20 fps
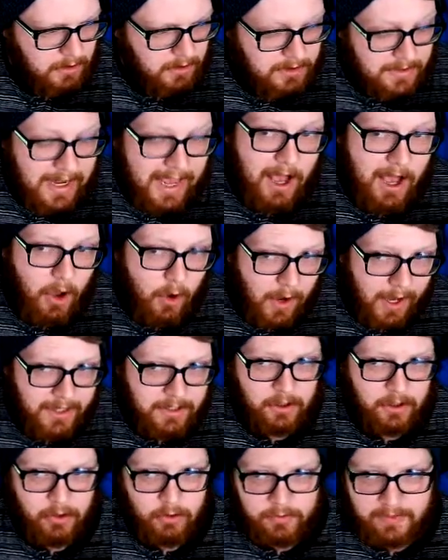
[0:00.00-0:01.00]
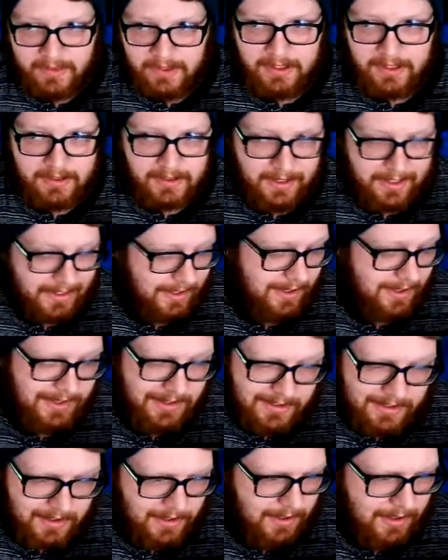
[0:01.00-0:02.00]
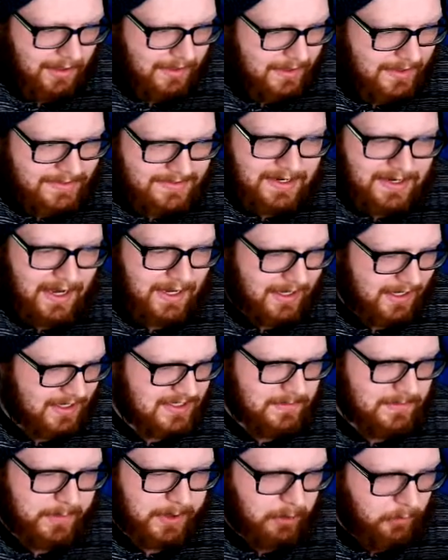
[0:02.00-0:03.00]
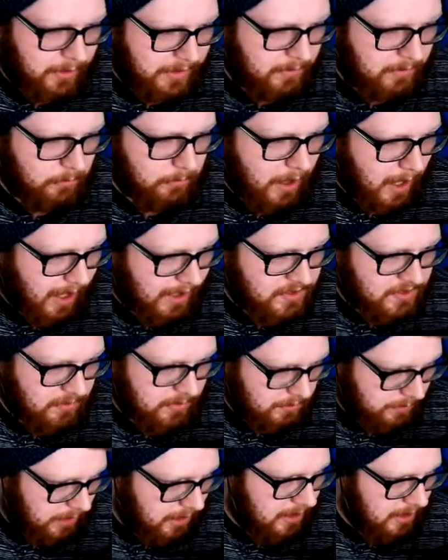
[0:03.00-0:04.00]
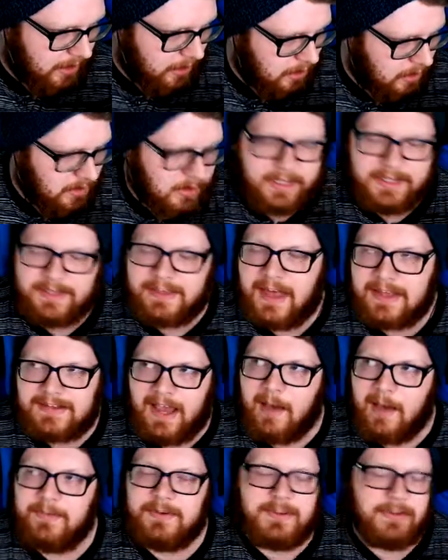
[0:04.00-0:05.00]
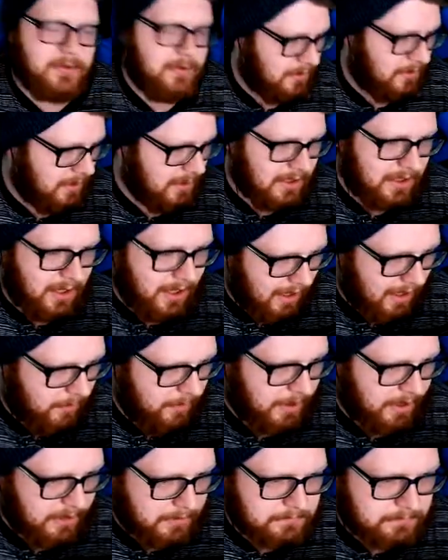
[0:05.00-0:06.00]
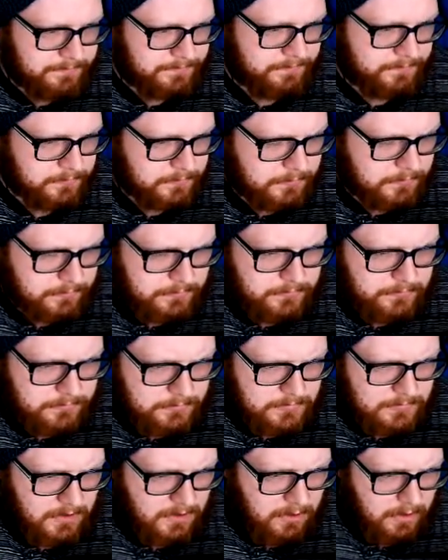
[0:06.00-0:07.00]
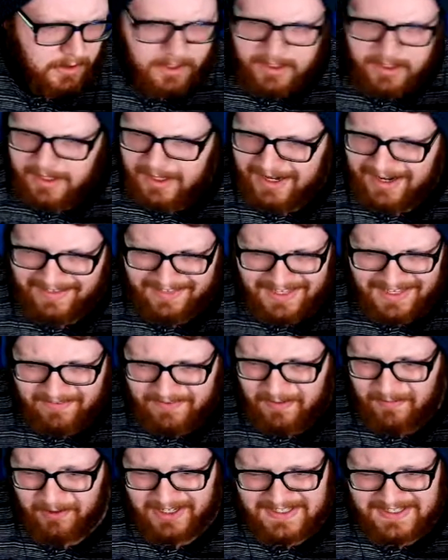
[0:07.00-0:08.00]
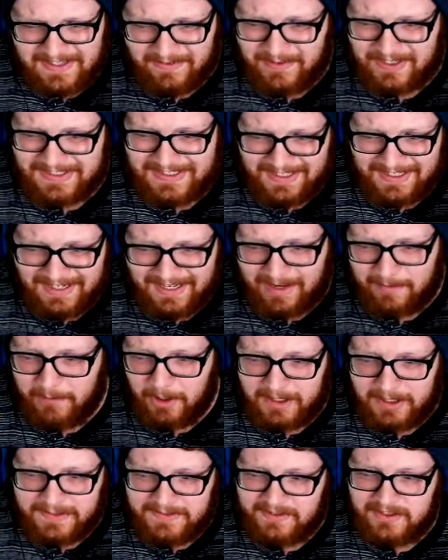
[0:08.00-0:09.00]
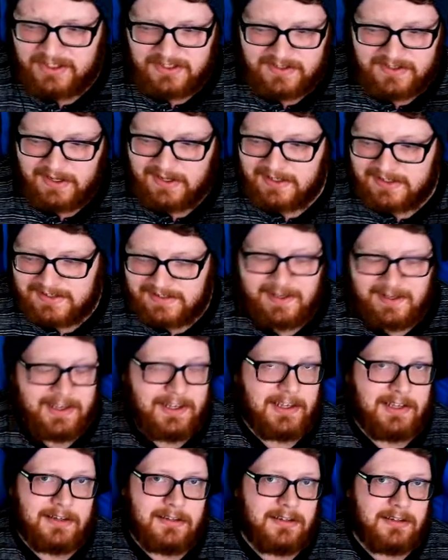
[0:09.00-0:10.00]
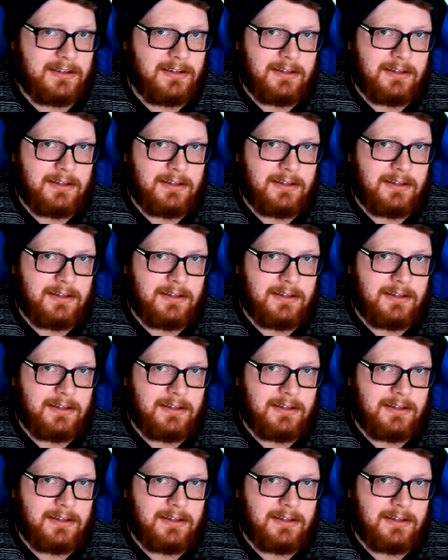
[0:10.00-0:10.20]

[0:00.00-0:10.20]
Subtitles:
Now I know that, like, he's not going to spin away the rocks with me here. Like, that's absolutely not happening. And I think if he brings in Victini, I'm honestly just going to stay in.